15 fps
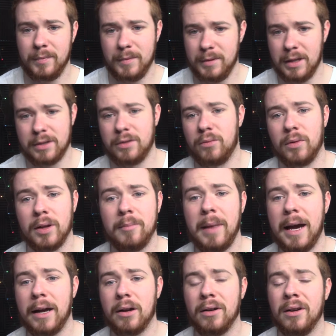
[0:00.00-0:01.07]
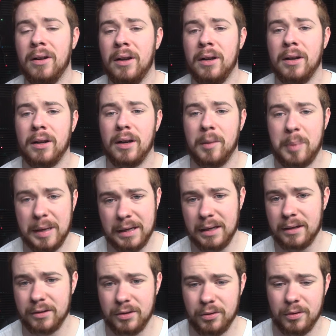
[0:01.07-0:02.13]
doesn't really matter
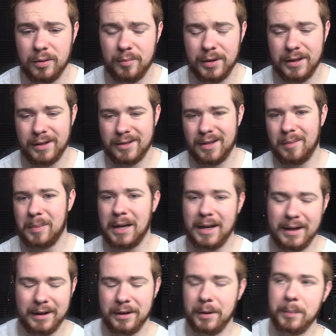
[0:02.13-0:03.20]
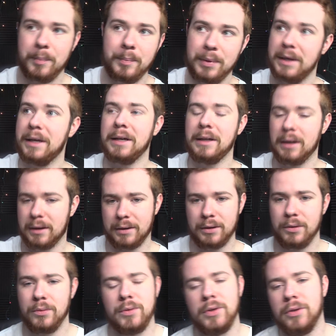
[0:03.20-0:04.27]
opinion to it because I'm not in the big on
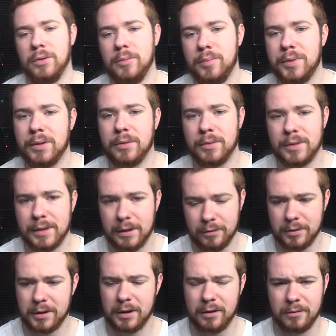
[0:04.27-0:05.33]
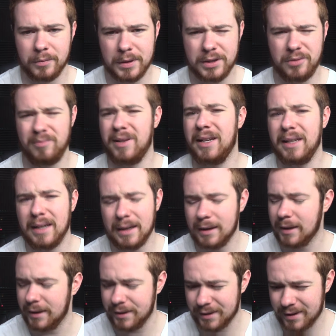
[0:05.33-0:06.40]
YouTube, so it's not really going to reach many
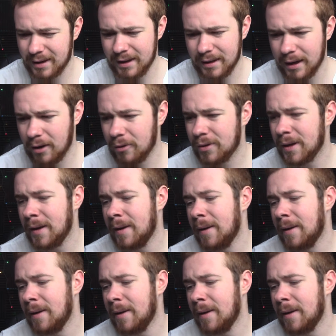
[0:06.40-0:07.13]
eyes, I doubt.